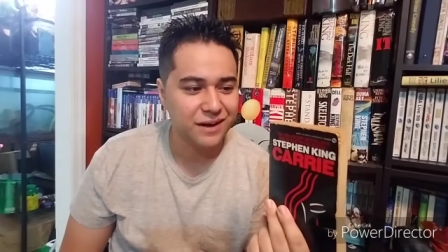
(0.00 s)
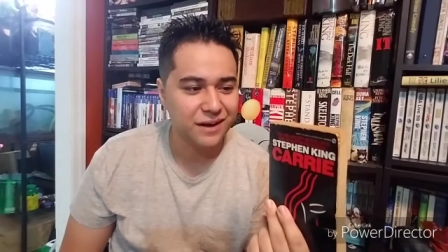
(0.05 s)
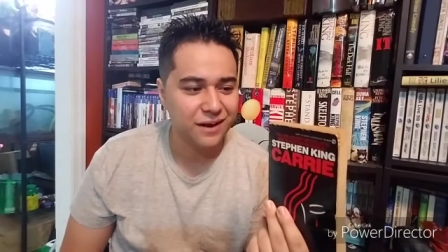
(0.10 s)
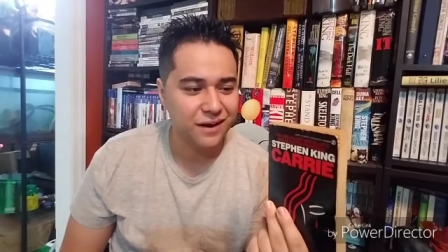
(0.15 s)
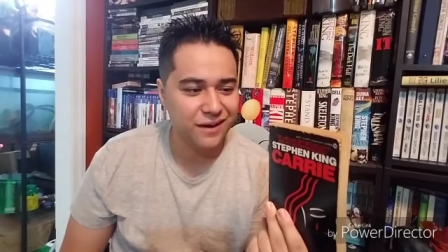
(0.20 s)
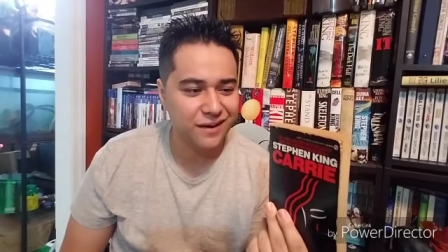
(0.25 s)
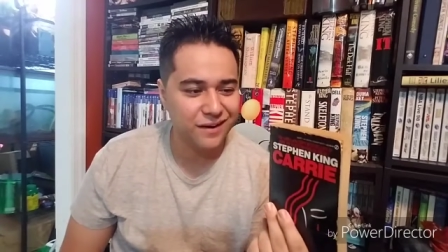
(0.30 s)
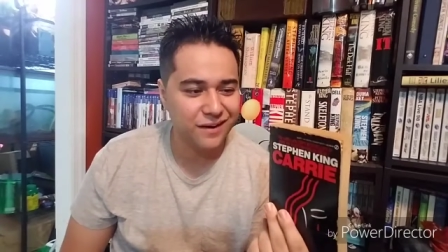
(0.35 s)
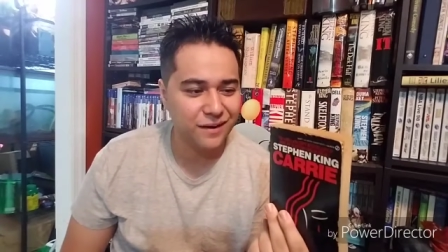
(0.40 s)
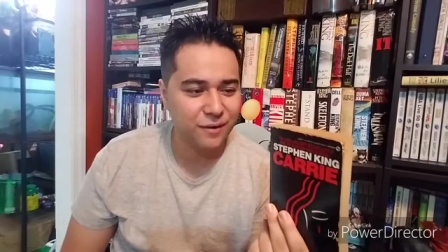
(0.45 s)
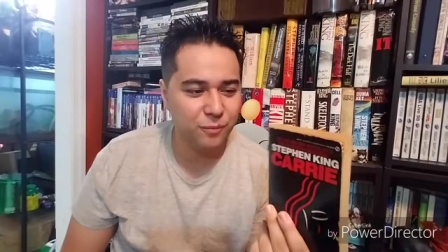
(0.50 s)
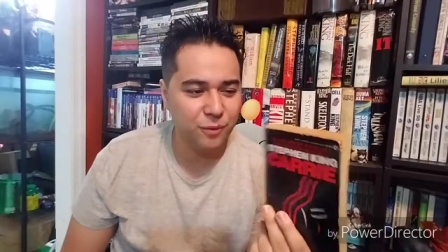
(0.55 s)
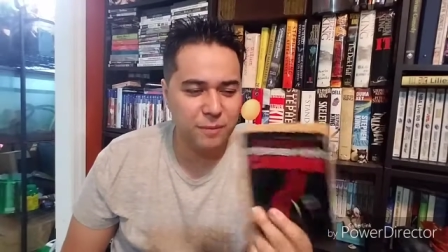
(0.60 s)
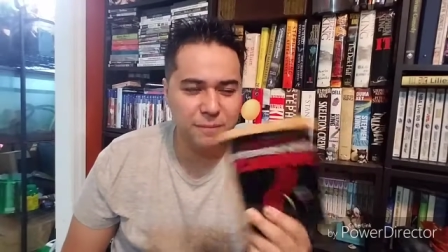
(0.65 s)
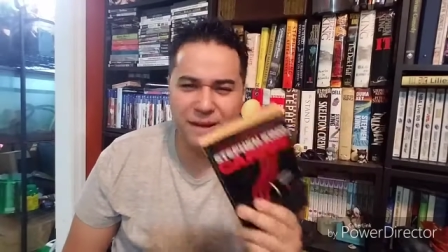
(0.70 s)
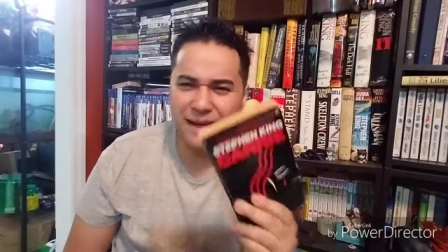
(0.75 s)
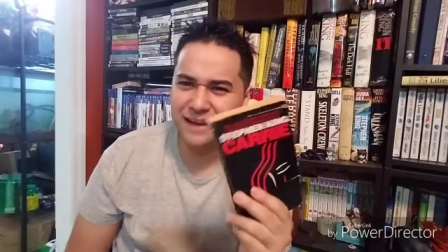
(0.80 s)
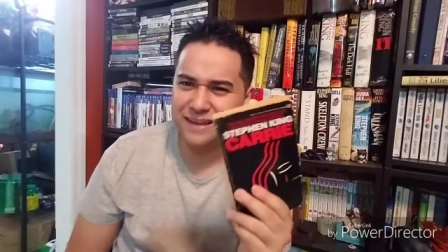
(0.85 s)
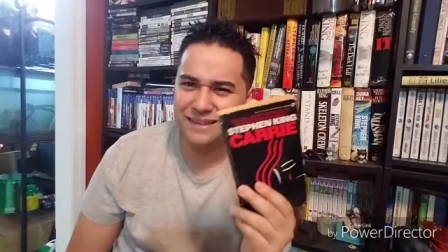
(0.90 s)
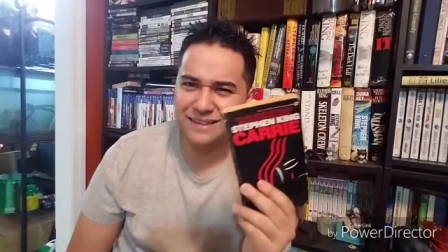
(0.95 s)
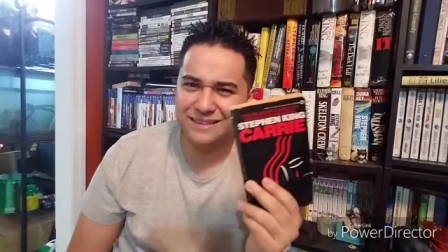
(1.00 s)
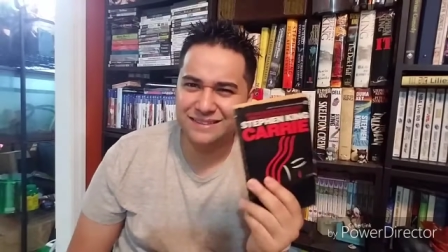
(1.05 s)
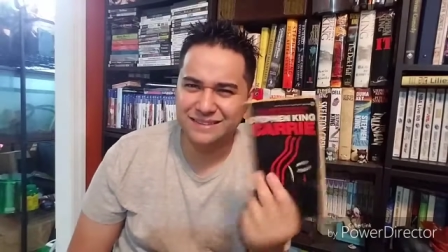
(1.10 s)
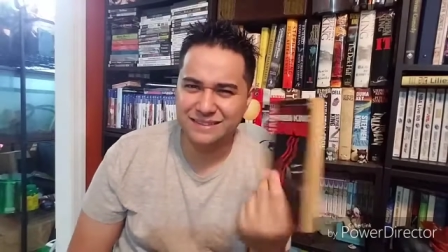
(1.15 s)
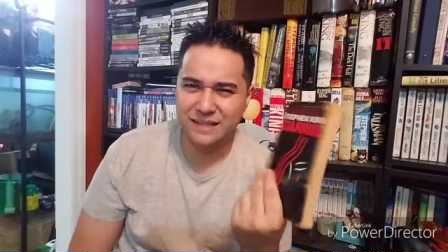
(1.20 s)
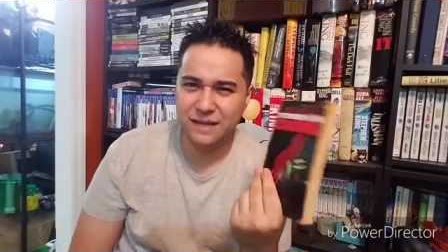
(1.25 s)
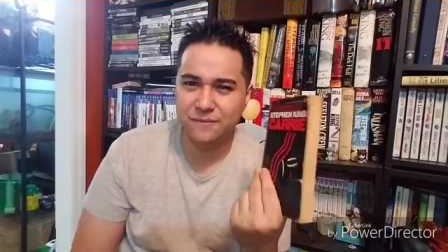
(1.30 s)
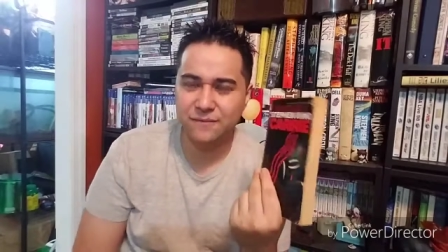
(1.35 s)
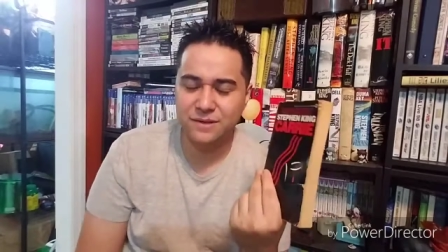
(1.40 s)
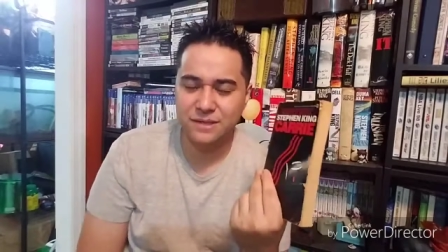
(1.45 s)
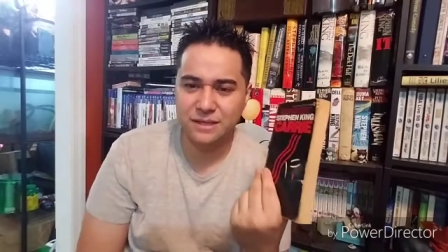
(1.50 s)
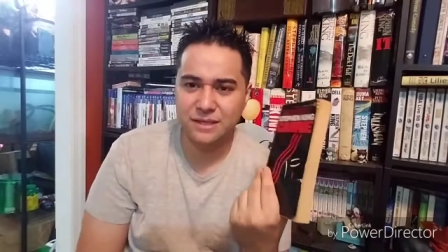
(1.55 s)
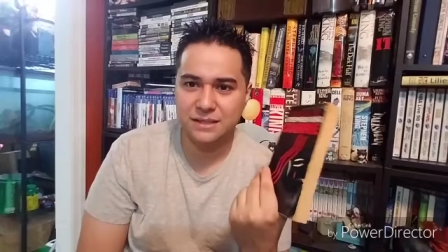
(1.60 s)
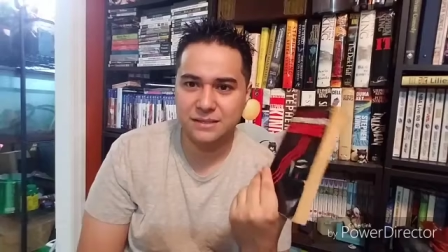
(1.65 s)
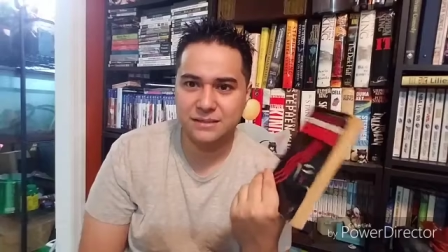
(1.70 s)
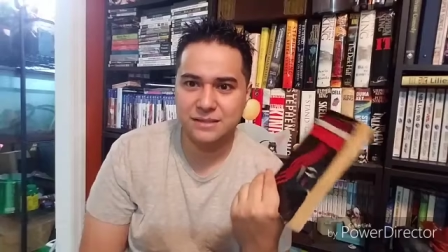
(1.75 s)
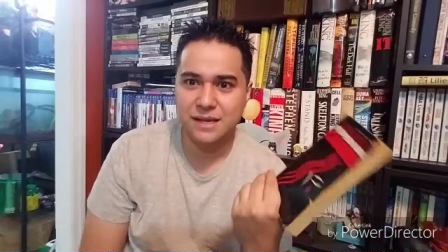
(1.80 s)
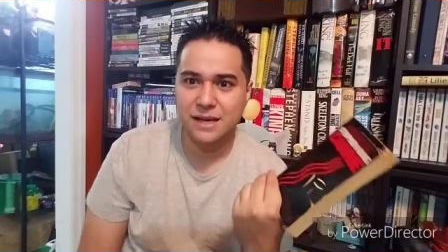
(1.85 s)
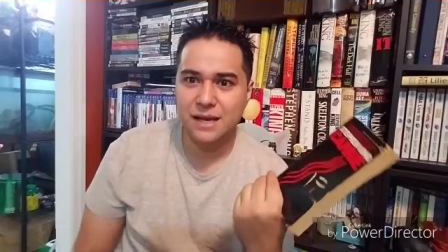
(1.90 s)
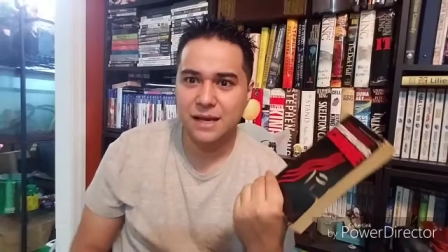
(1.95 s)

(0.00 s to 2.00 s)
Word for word: uh, way back in the 70s.